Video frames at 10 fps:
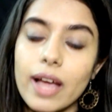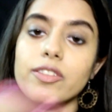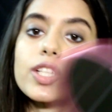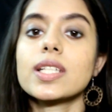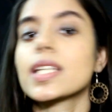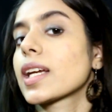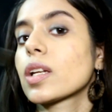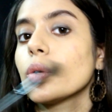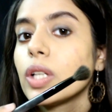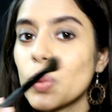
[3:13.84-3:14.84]
just
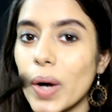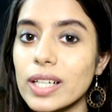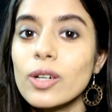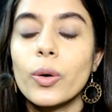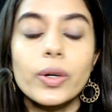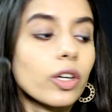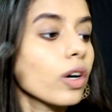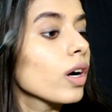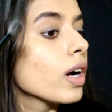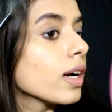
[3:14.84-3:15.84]
taken only one coat.
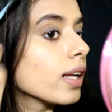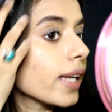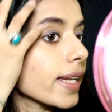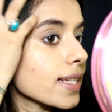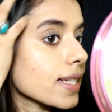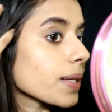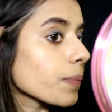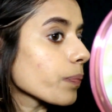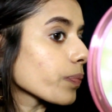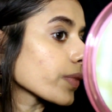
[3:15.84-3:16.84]
Let's see.
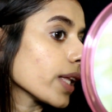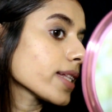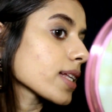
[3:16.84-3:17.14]
Let's